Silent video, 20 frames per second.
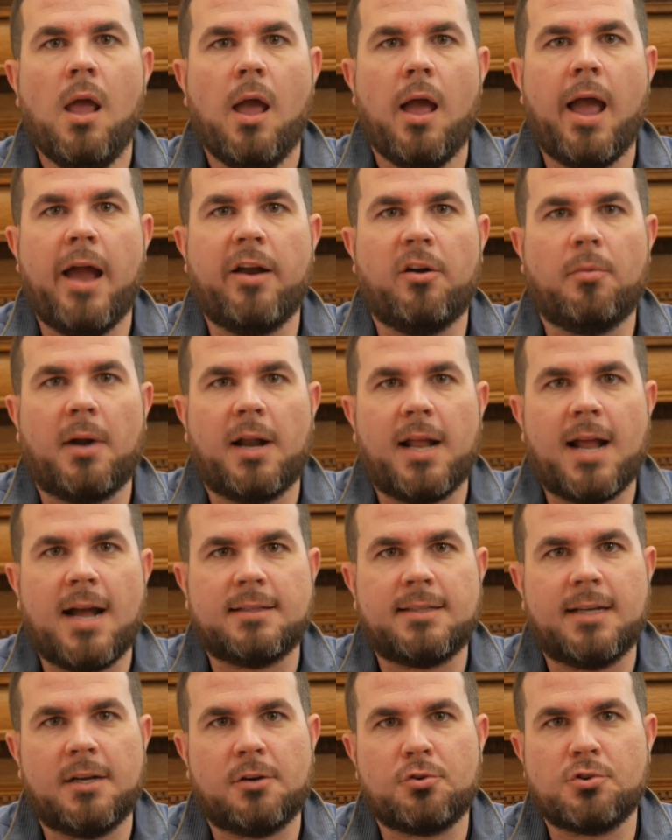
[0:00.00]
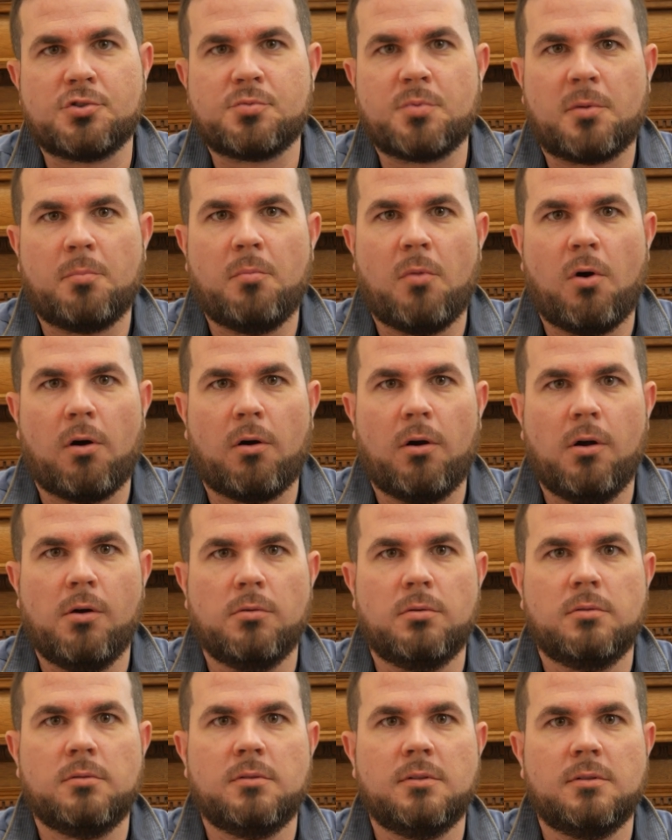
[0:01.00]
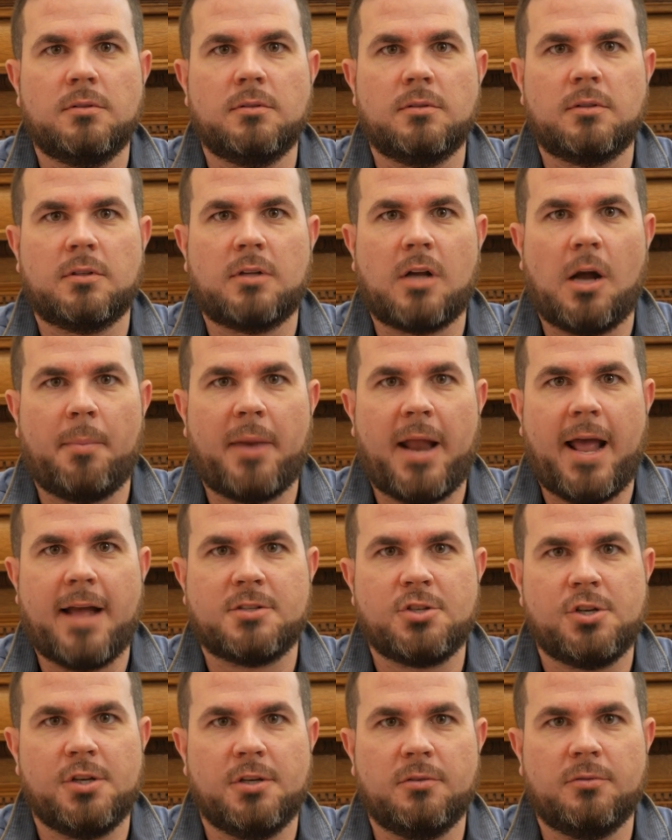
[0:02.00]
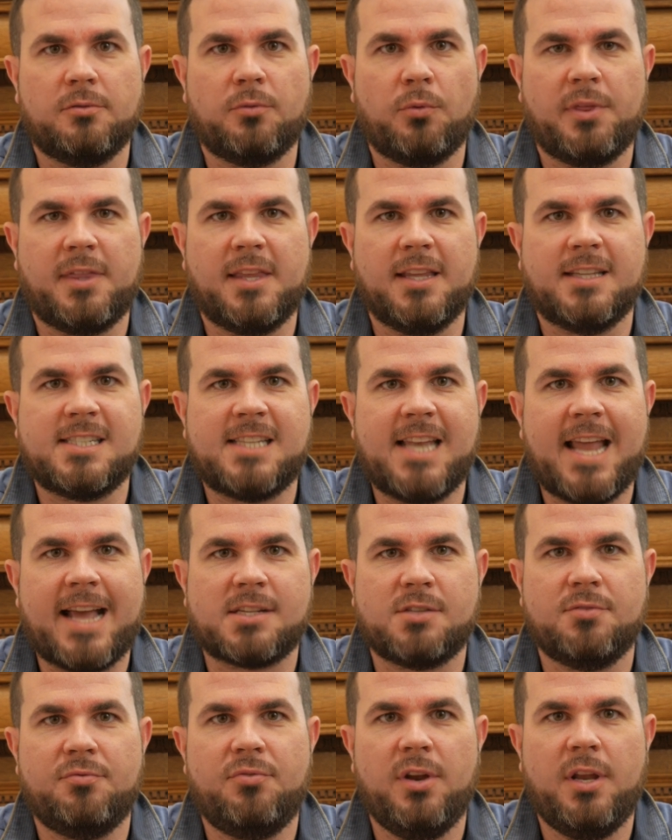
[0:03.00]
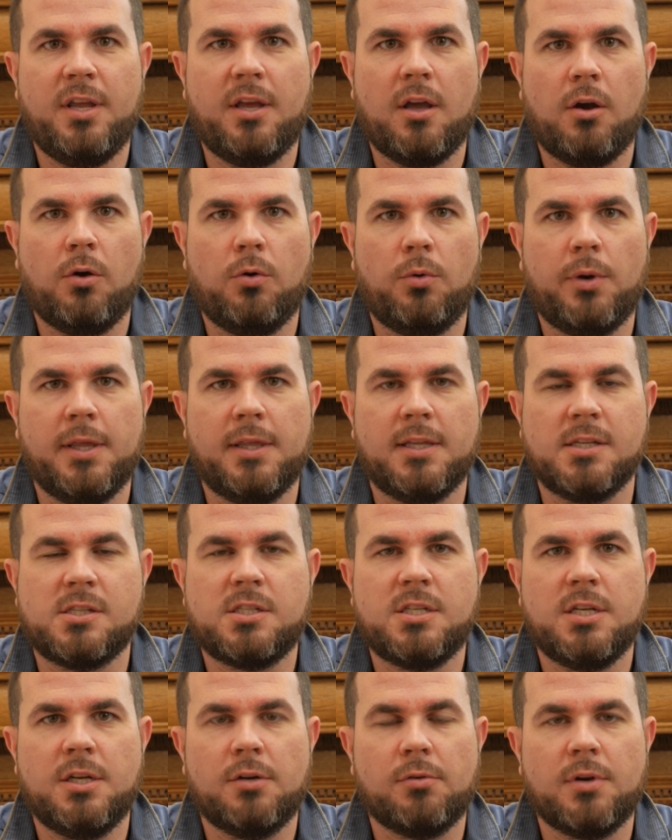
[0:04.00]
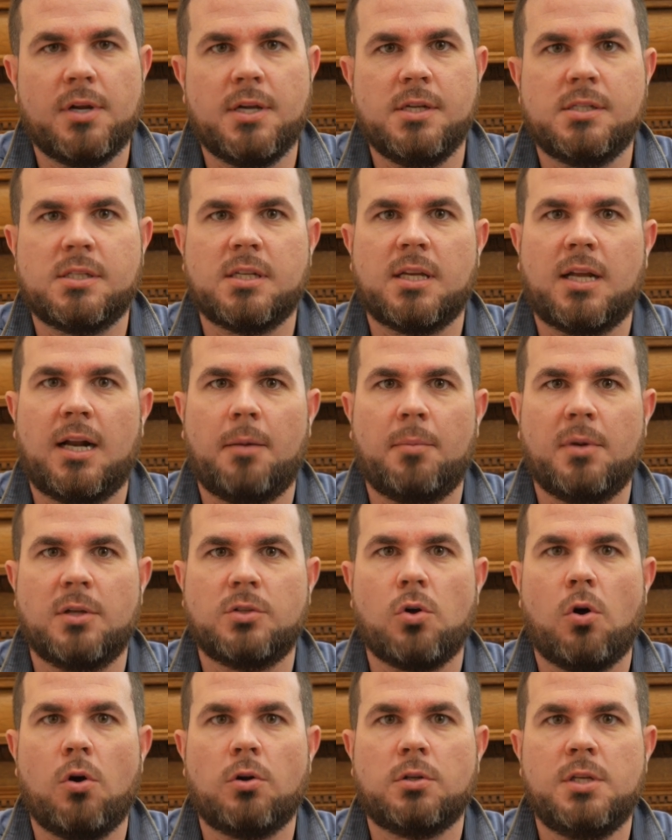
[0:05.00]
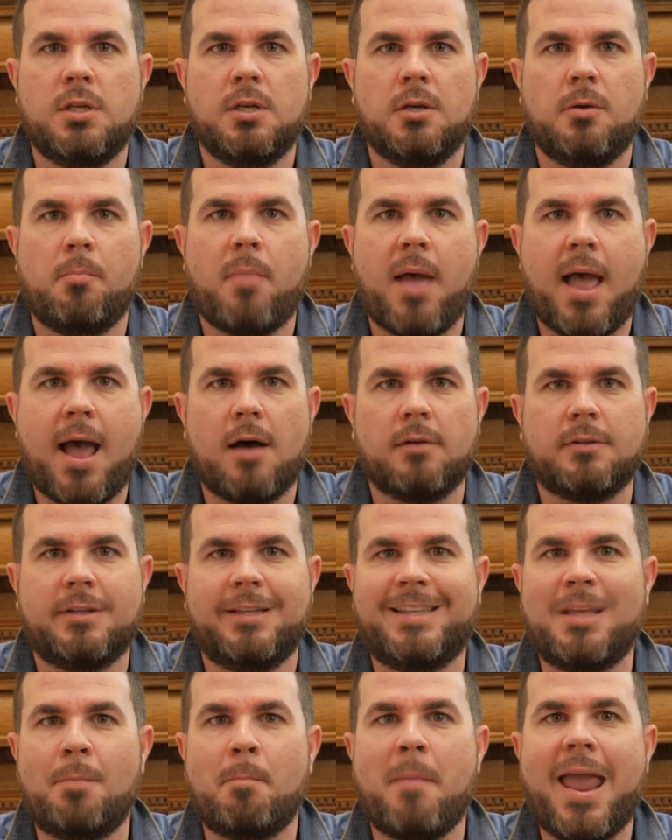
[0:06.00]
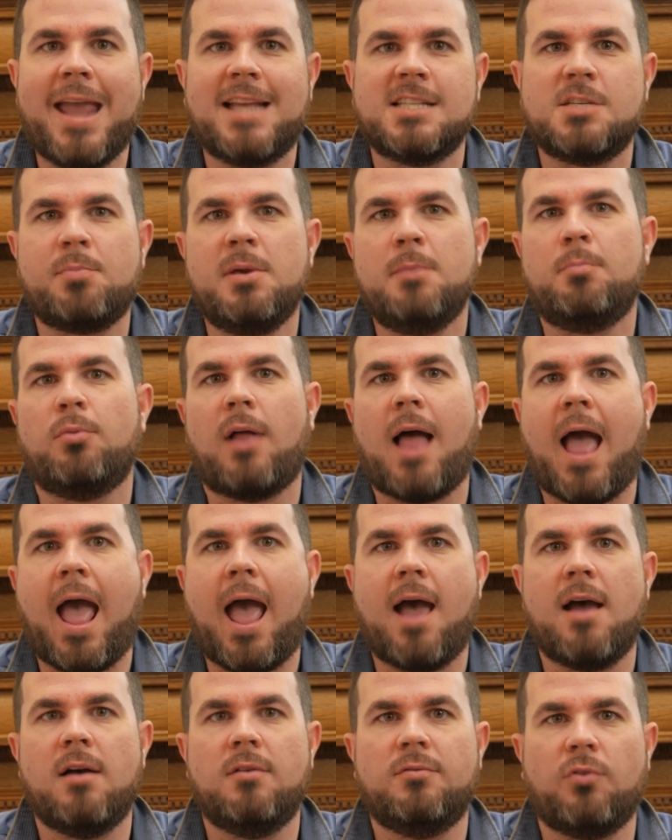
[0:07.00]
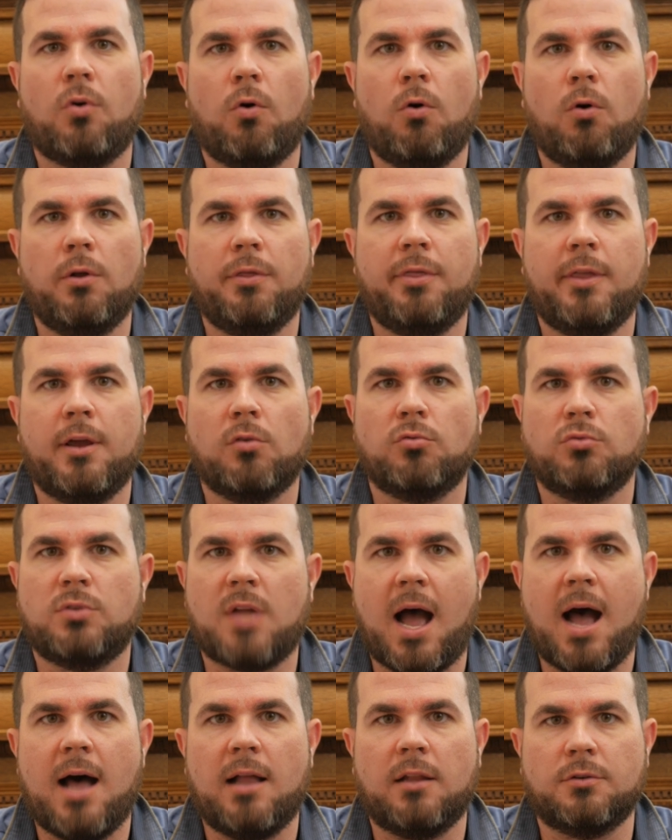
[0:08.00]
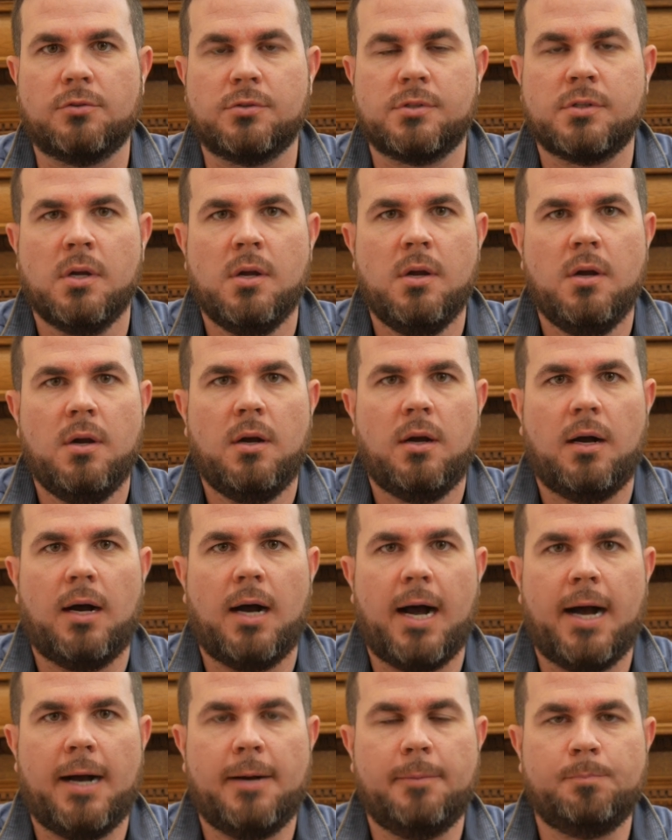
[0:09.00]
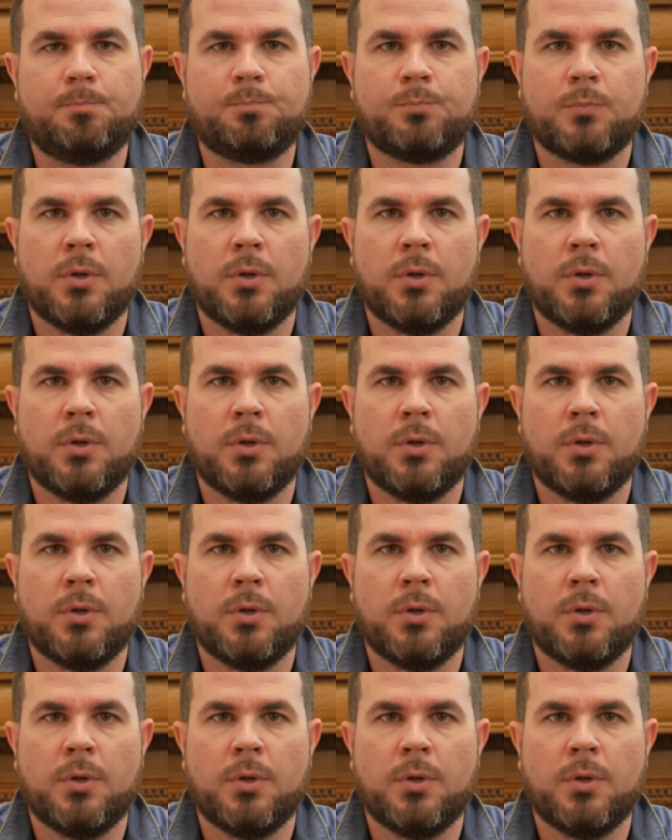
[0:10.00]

Hey everybody out there, Chris McMorrow coming at you with this next video in the series, and I'm going to talk to you about the demands people have on their dollars. Um,